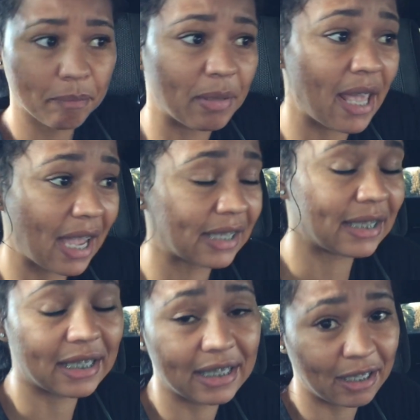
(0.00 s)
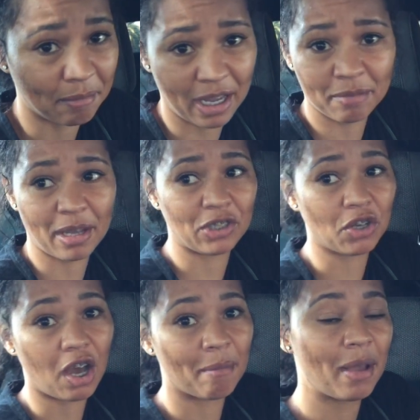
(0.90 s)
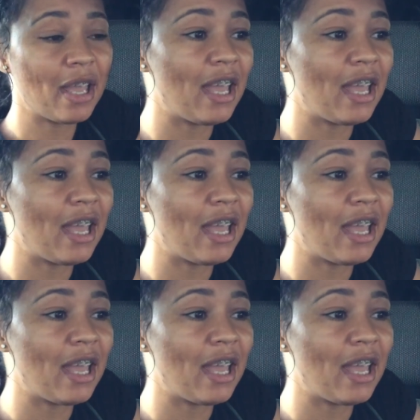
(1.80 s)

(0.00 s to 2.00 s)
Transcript: be excellent at my job.